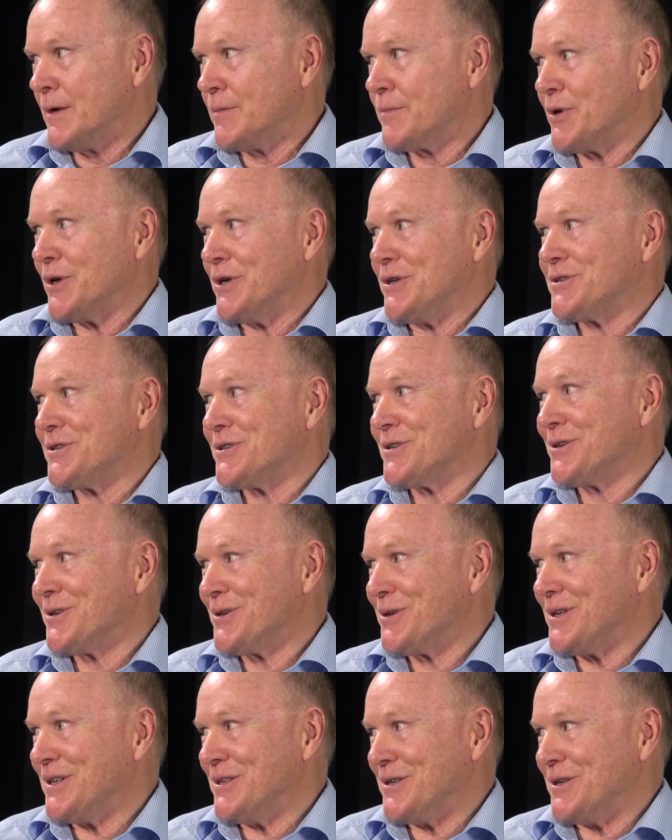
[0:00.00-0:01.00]
piece
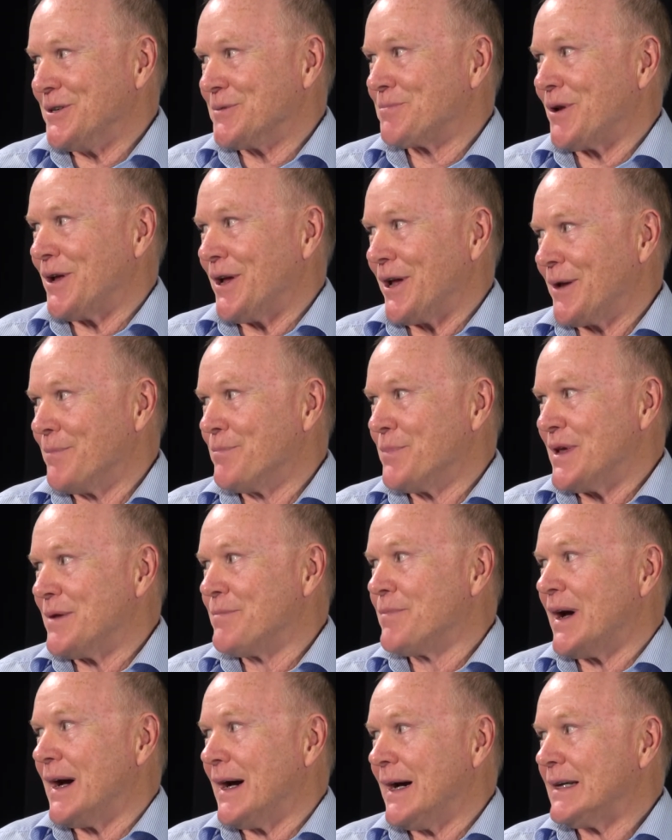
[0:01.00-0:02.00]
is playing a big
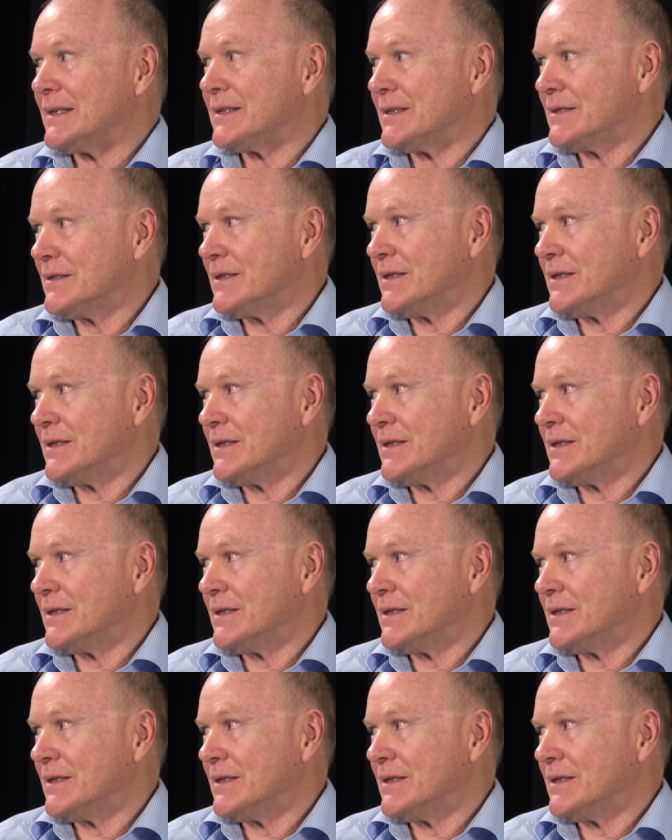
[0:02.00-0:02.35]
part